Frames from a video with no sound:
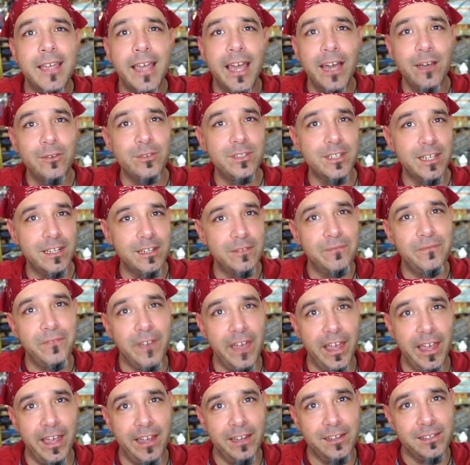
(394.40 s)
Count on the
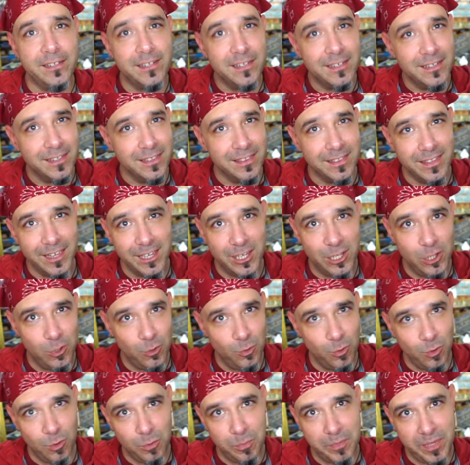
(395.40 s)
fact that
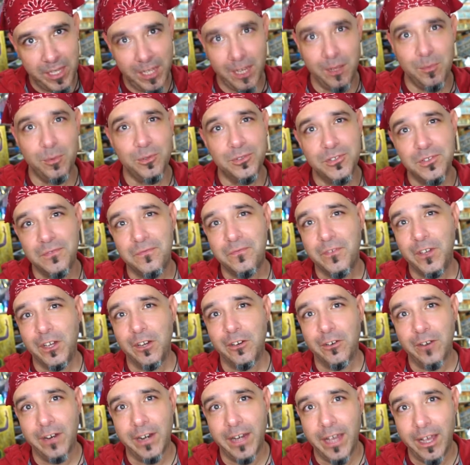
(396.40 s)
you will be able to
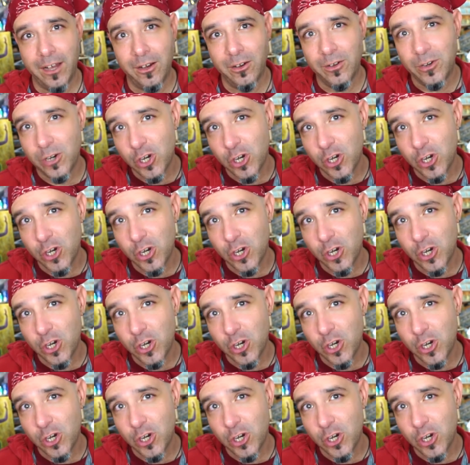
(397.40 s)
figure it out.